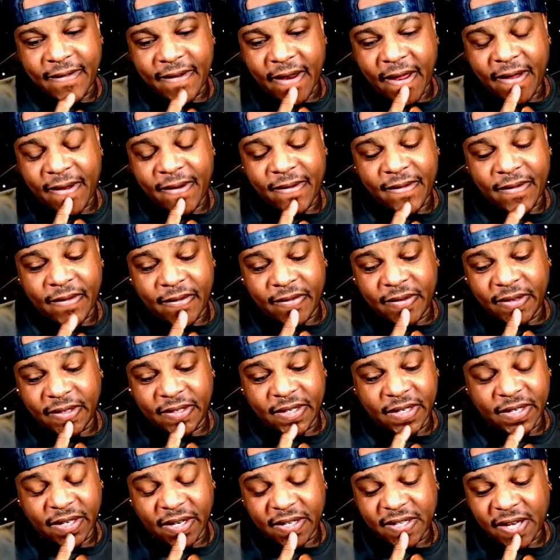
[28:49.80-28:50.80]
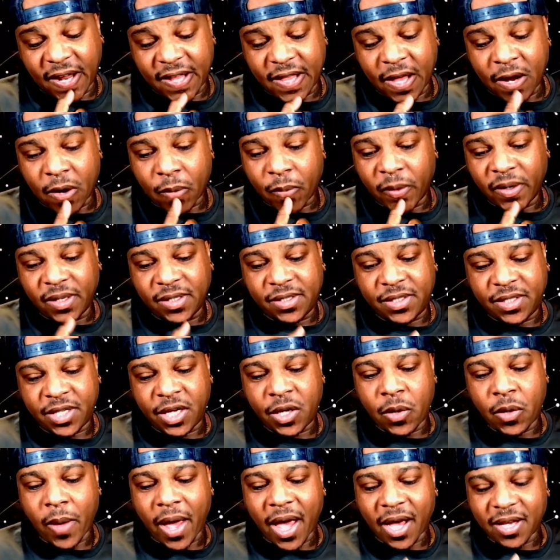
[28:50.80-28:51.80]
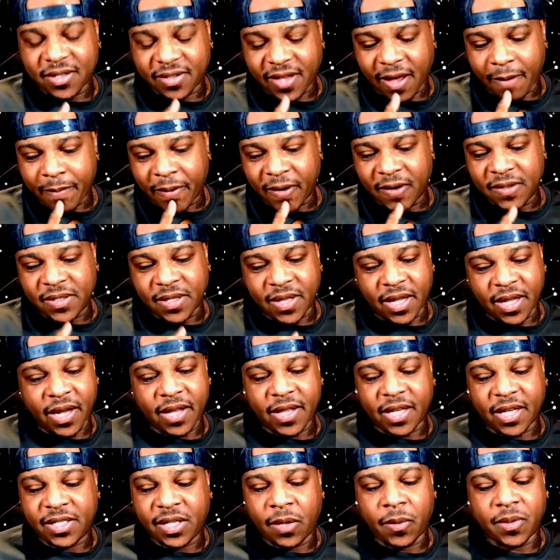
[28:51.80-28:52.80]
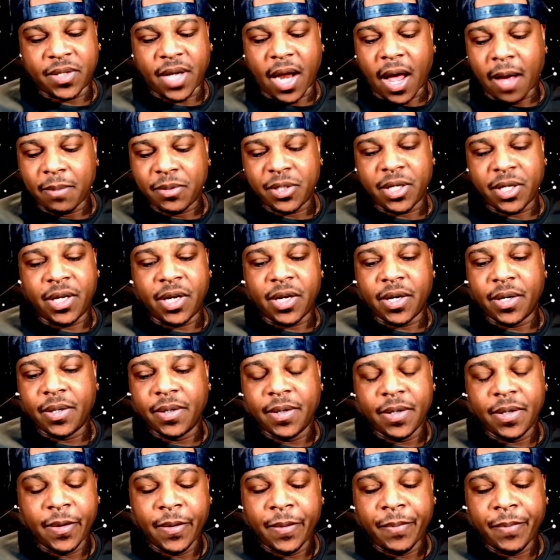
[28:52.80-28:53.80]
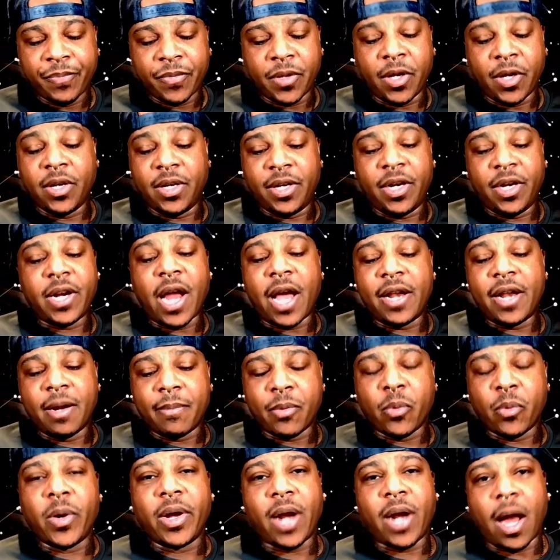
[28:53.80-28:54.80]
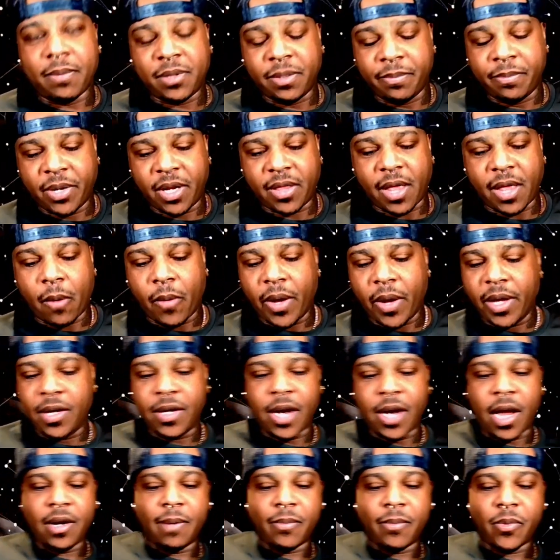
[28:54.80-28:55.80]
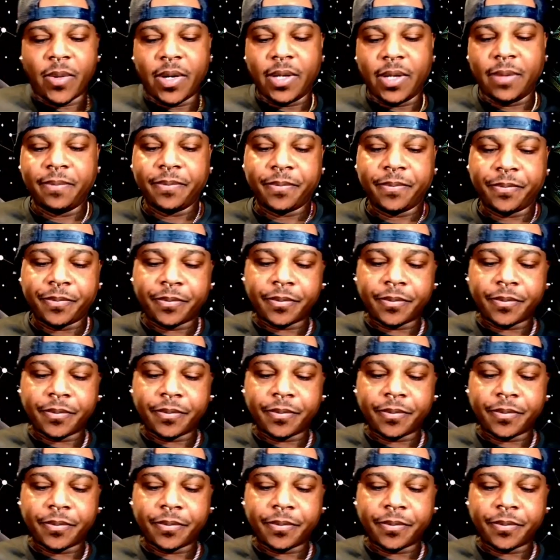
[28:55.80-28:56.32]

it looks like they don't really see you as that person. Yeah, they see you as an option. You're not number one option, put it that way. You're not number one.